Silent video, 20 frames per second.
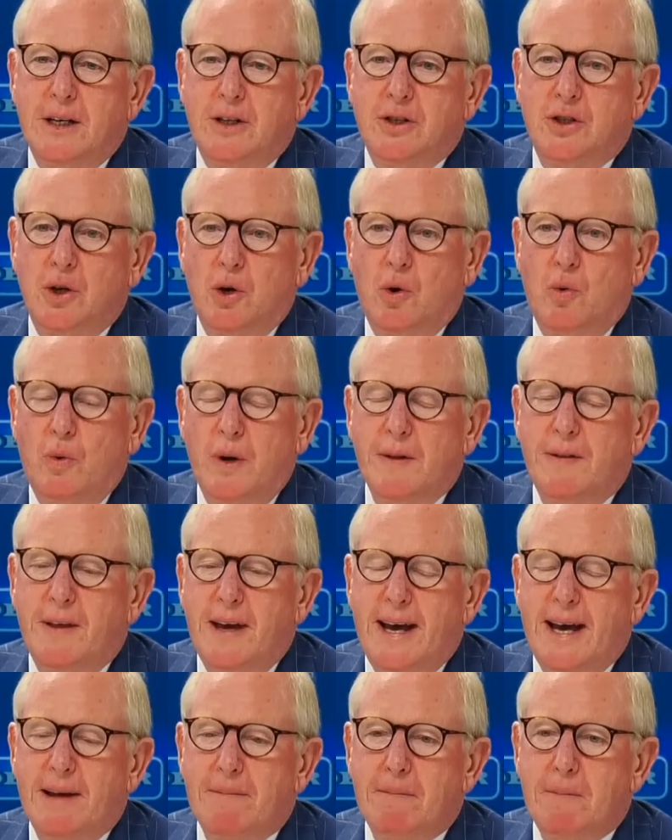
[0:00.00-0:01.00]
So with
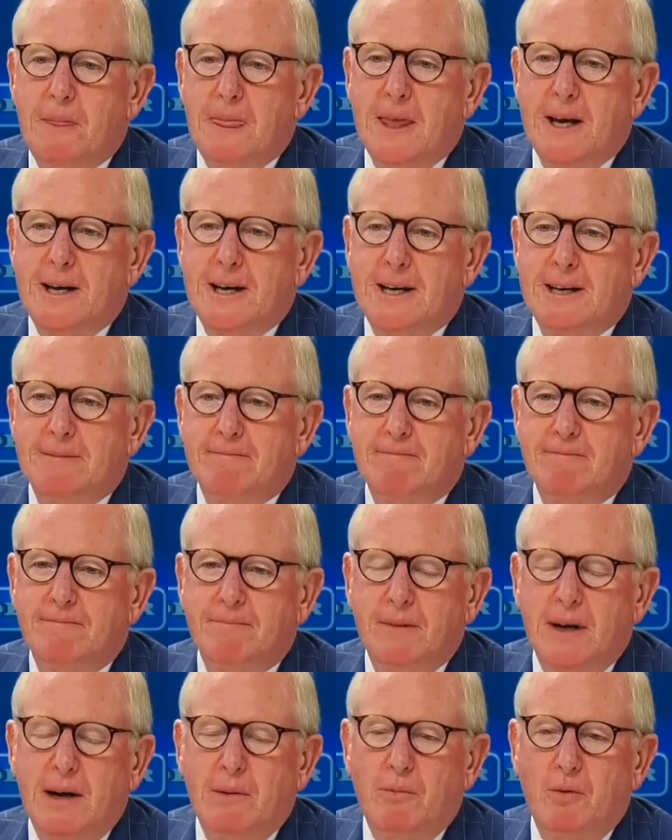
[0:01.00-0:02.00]
that, I'm
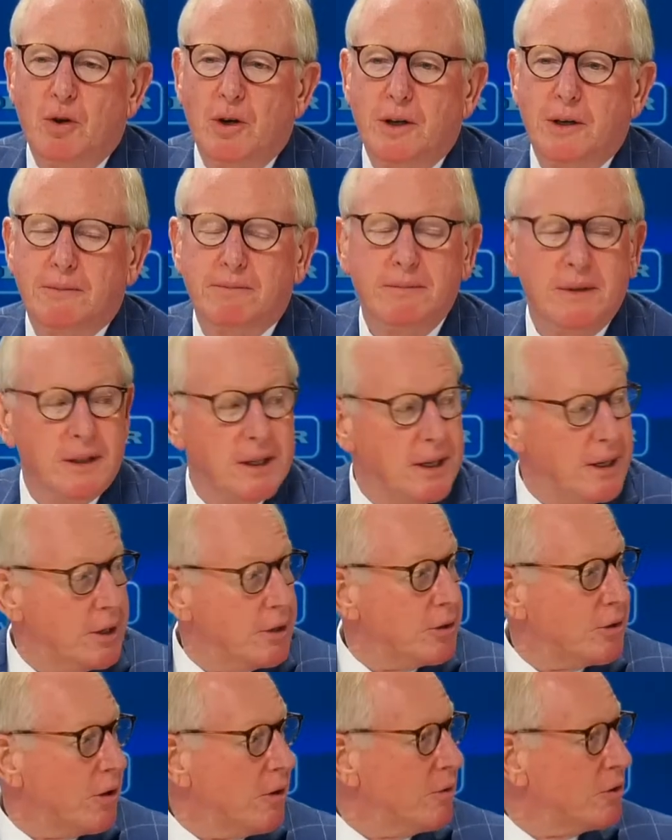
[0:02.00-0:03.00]
going to
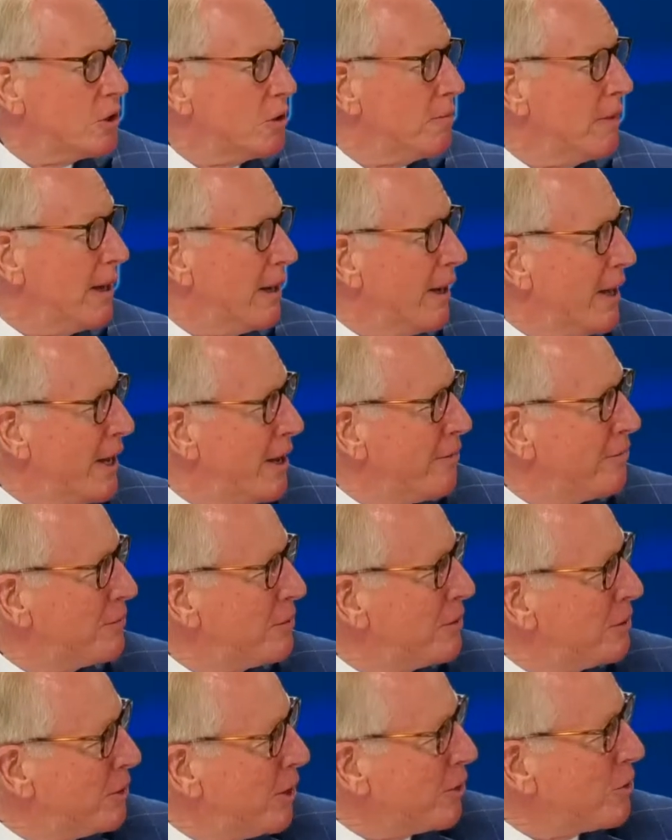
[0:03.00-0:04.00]
turn to my
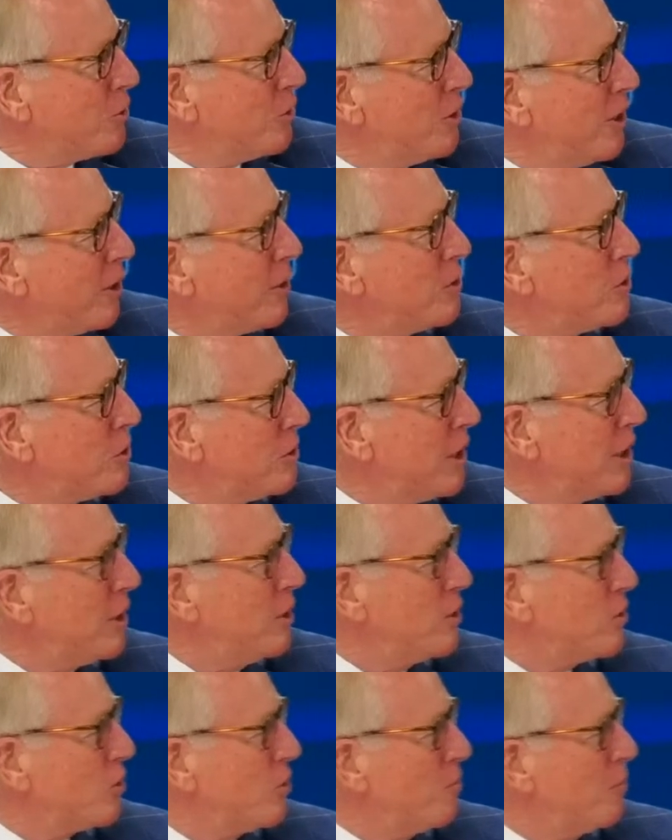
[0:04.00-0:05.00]
left. Dr. Douglas, thank
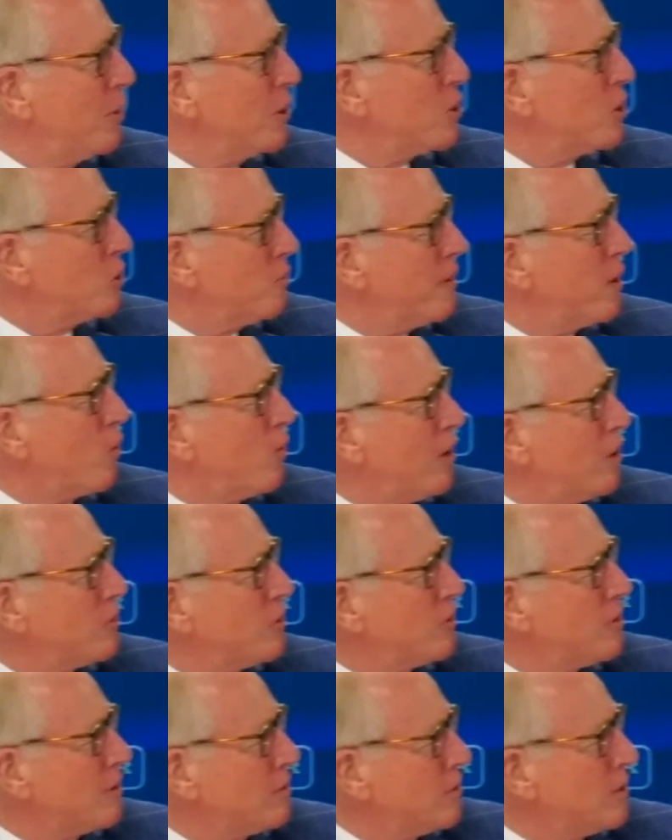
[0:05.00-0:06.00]
you so much. It's been a while
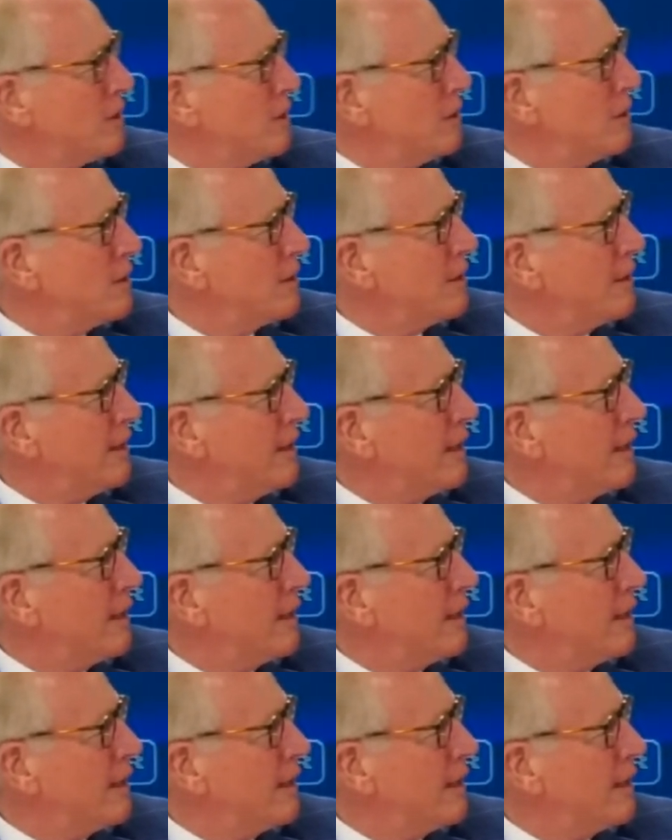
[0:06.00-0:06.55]
since I've seen you.